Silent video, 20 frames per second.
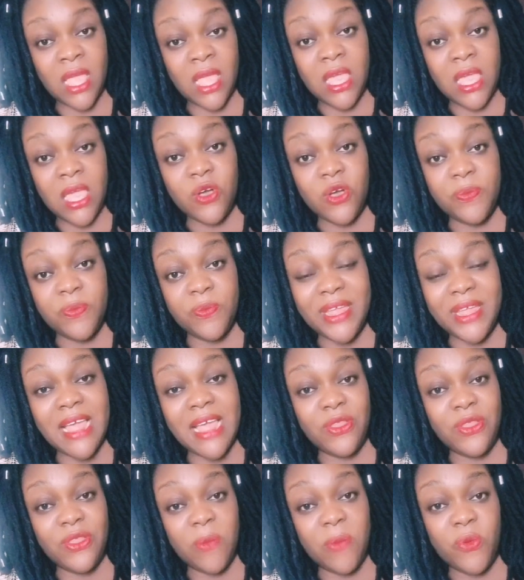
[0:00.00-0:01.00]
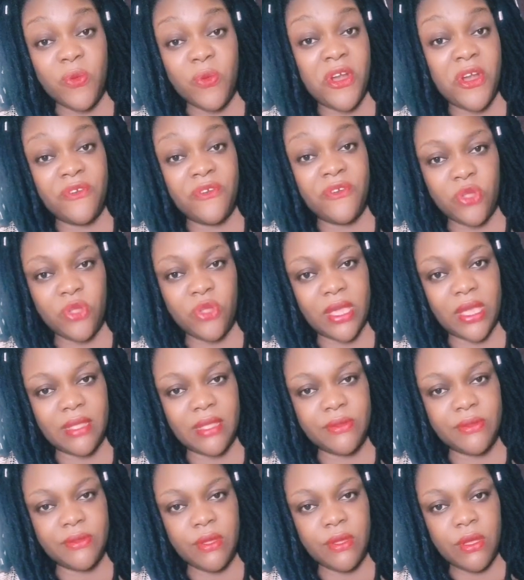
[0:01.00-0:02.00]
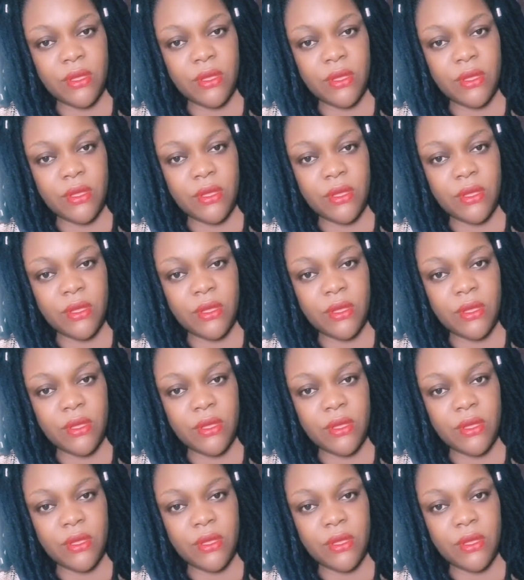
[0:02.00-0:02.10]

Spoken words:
It could be their normal way of talking.